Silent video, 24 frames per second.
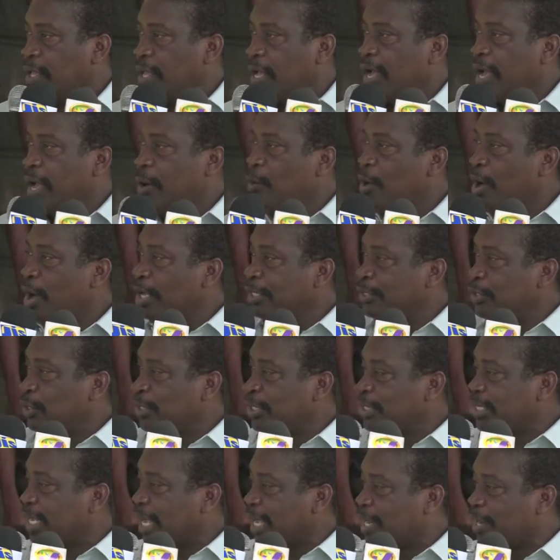I want
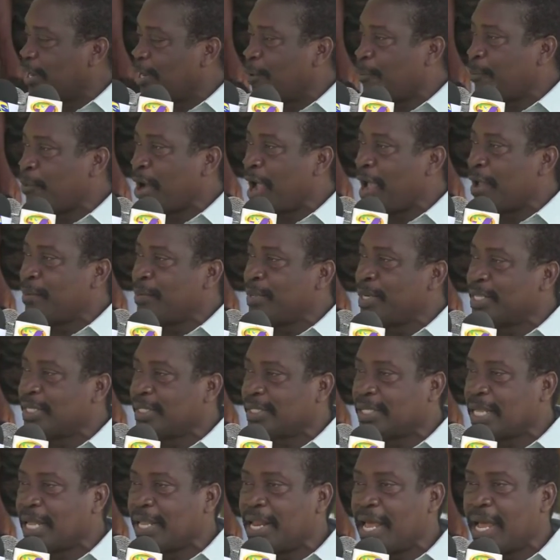to tell the Prime
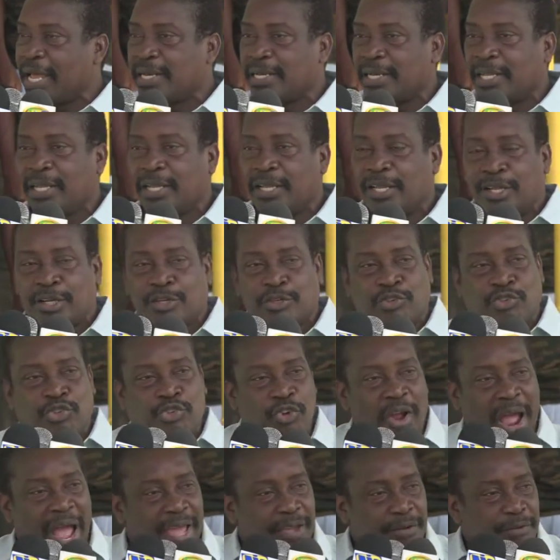Minister that the
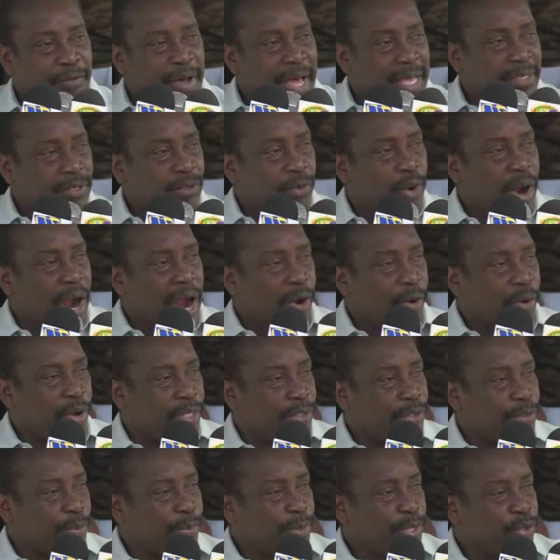drivers who are
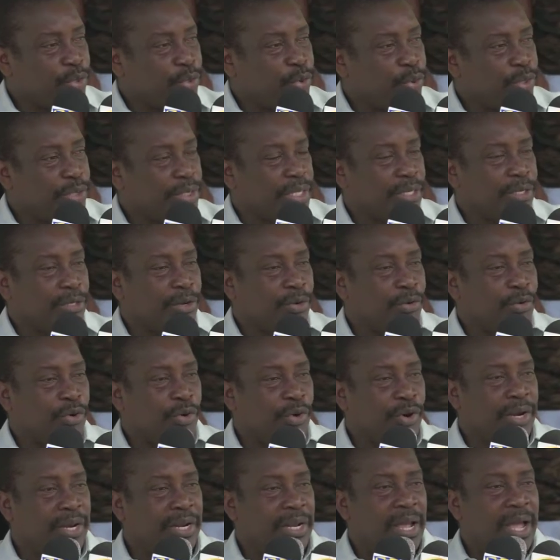going to be using the
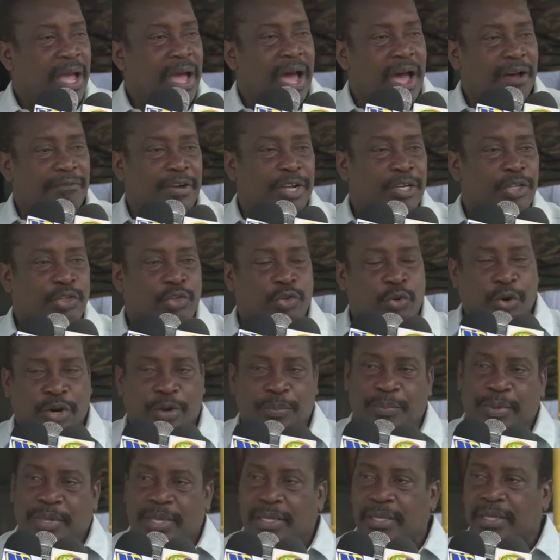road have
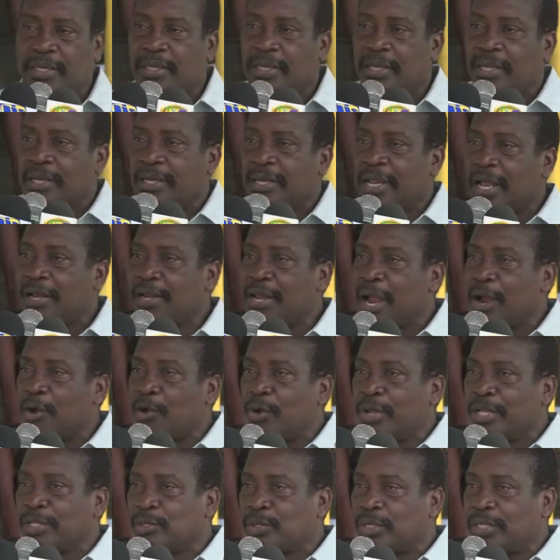assured me that they are
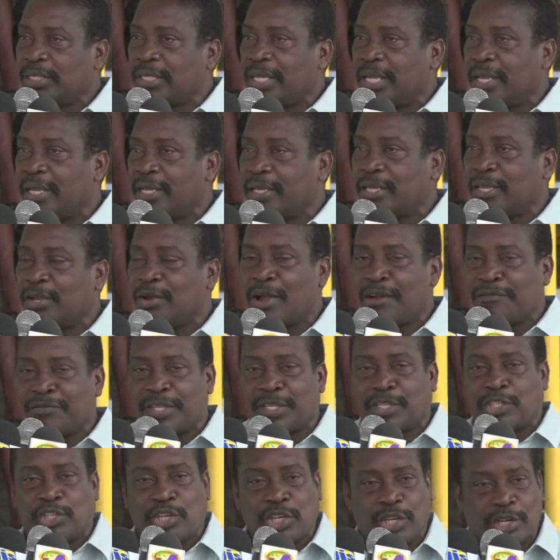going to take care of the
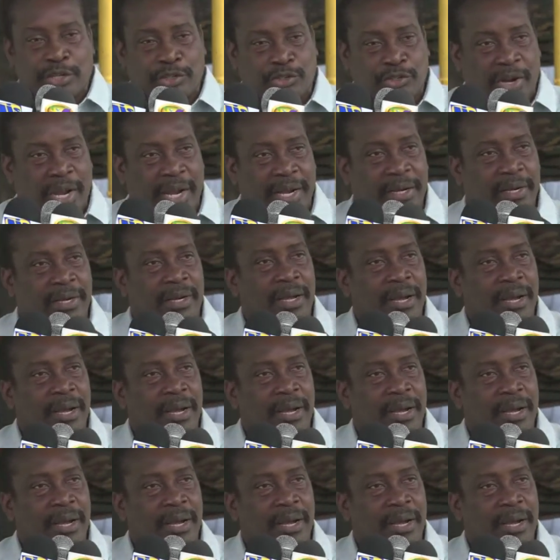children